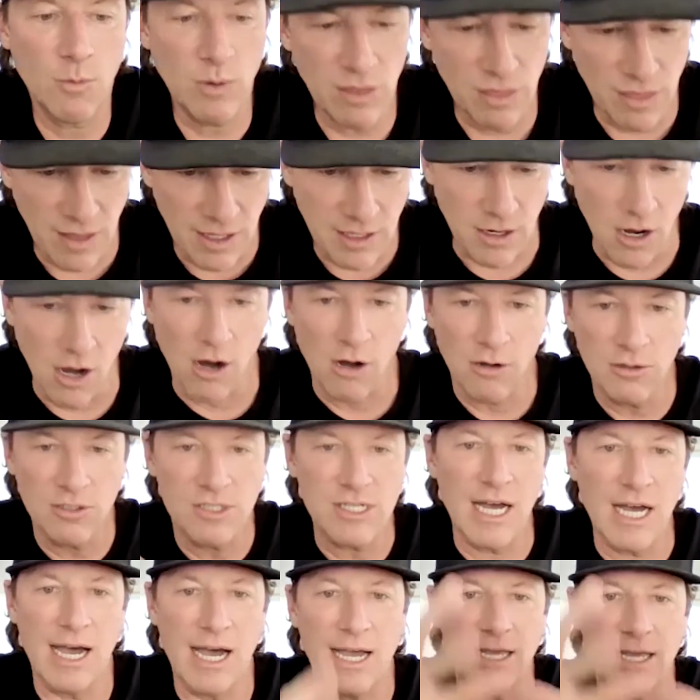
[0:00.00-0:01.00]
we think all
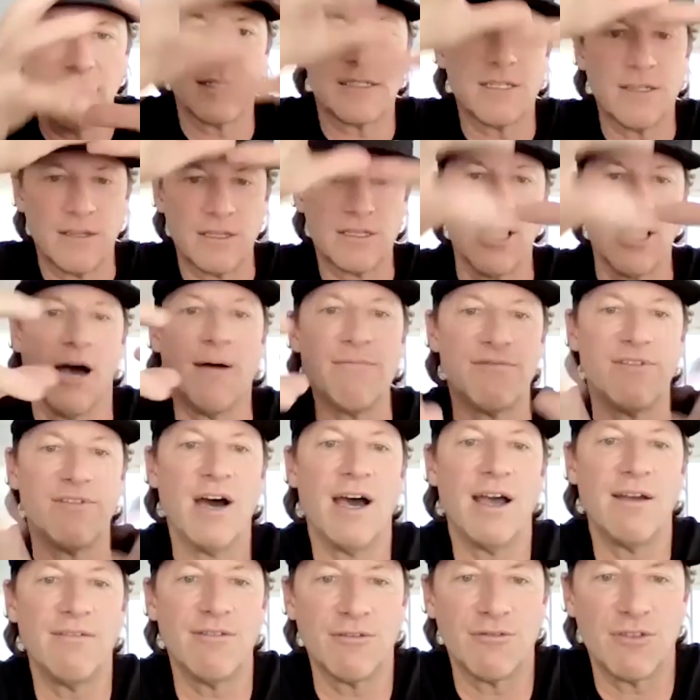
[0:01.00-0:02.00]
tie into the top
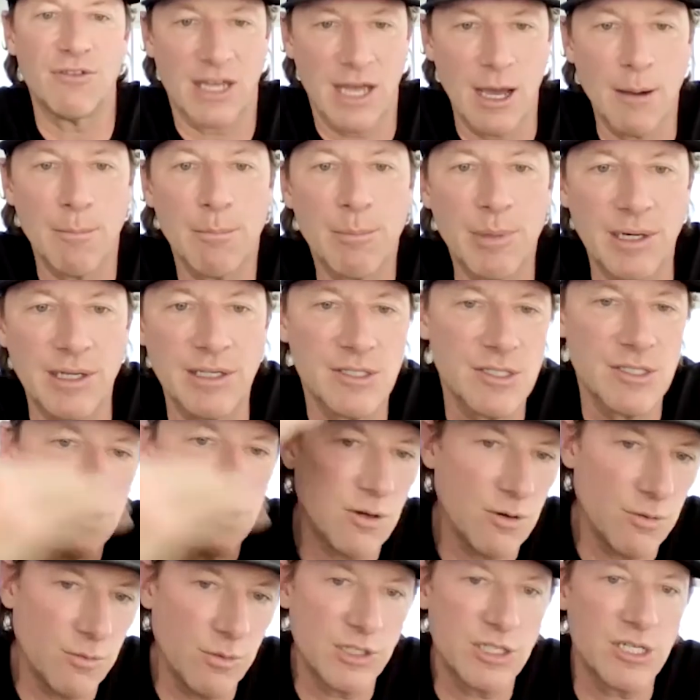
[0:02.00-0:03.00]
five of the company
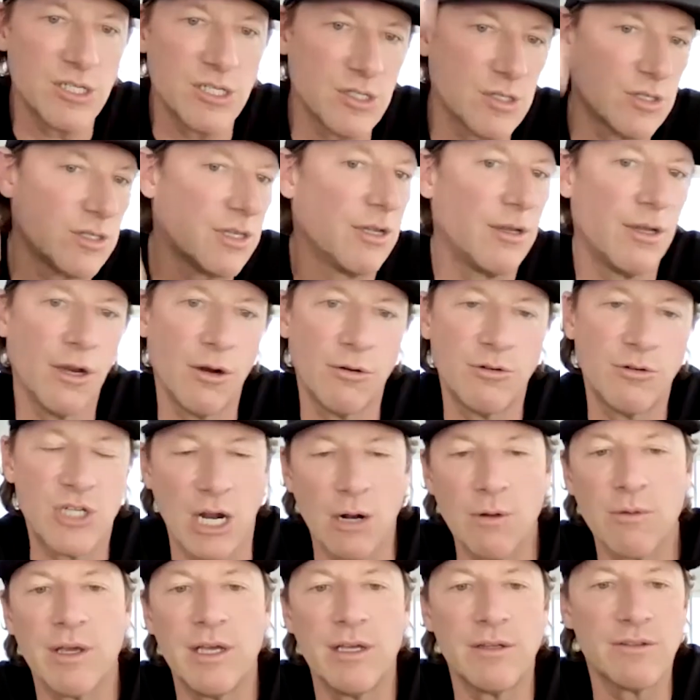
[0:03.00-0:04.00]
so which is you know
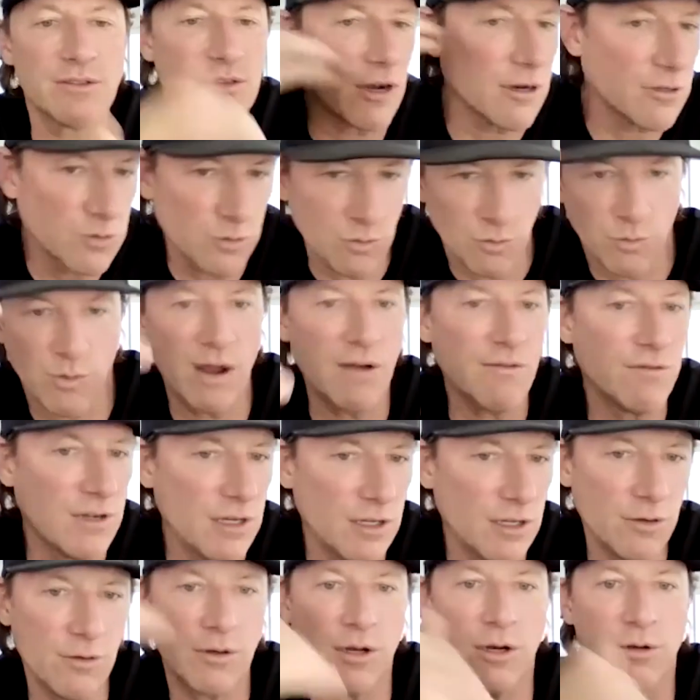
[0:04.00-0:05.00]
generally starts with
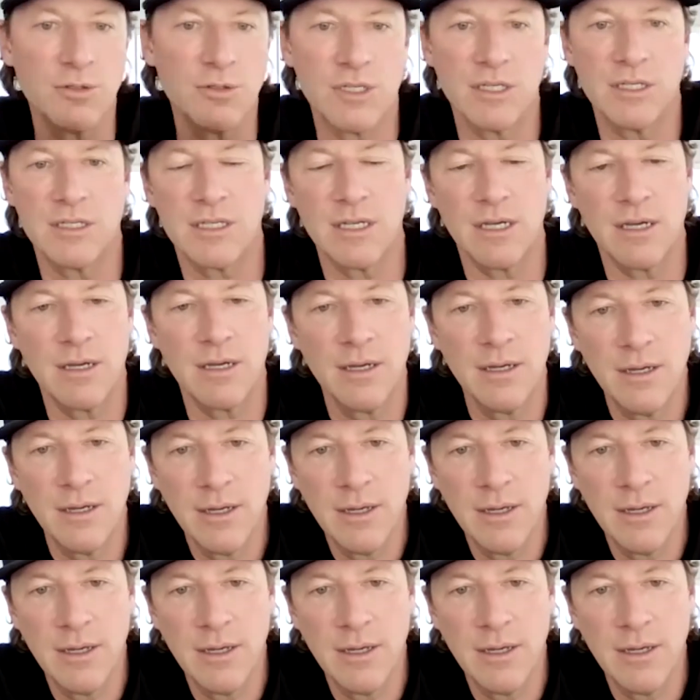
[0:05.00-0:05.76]
revenue goes into